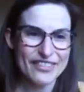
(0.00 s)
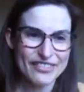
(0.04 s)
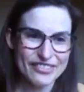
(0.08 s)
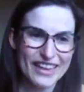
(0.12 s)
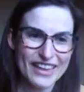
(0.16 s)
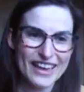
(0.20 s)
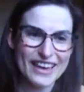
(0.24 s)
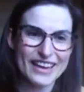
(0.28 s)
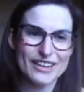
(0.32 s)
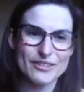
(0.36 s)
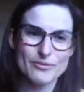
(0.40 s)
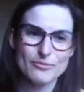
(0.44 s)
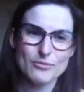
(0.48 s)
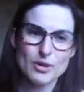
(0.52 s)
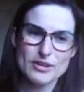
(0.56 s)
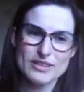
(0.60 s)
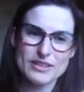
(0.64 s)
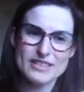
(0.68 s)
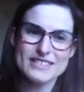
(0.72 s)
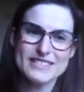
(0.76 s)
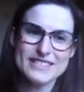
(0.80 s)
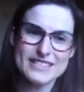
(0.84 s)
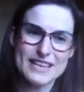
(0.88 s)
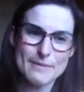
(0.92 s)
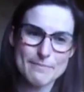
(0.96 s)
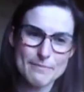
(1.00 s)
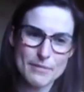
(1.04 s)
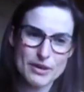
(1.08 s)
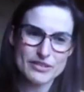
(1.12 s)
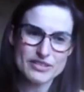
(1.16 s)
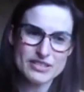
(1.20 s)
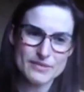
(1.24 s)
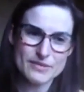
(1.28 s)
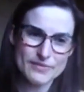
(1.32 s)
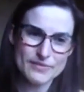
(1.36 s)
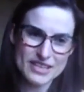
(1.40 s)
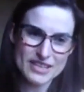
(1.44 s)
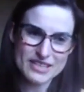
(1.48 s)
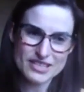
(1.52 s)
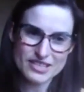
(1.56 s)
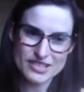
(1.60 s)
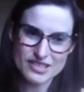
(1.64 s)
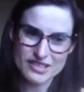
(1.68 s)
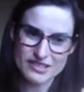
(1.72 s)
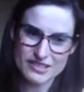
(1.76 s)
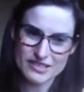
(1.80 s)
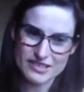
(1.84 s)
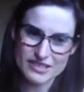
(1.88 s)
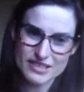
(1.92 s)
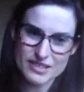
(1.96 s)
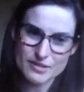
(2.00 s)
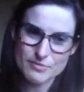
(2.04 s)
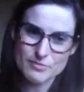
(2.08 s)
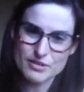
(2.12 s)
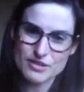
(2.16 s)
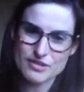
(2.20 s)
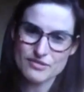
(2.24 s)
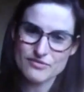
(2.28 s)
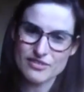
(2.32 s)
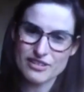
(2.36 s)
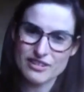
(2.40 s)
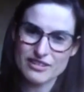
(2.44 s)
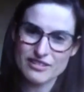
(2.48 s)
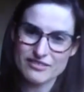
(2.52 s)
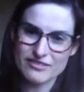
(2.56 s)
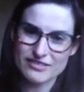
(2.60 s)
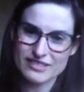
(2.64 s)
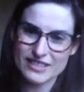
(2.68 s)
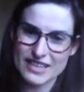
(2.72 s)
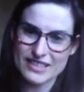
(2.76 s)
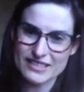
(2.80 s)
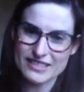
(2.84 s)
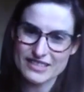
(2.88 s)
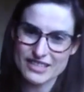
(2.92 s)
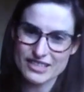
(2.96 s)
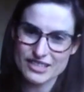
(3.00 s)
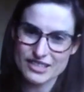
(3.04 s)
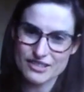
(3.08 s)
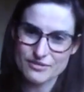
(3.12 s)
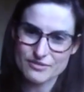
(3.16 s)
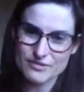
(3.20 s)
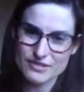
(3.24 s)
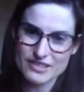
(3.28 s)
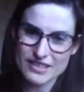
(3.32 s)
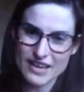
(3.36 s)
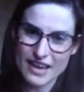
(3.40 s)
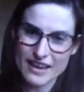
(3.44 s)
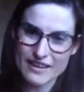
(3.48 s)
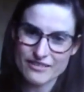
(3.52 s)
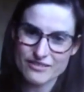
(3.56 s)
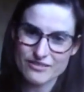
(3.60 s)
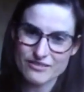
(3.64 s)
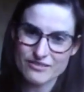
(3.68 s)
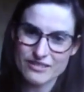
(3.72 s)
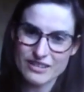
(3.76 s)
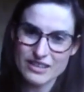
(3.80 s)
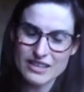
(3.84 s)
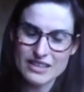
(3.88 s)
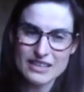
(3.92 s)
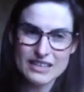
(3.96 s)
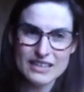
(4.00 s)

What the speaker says: And then what is their motivation to move along that digital scale?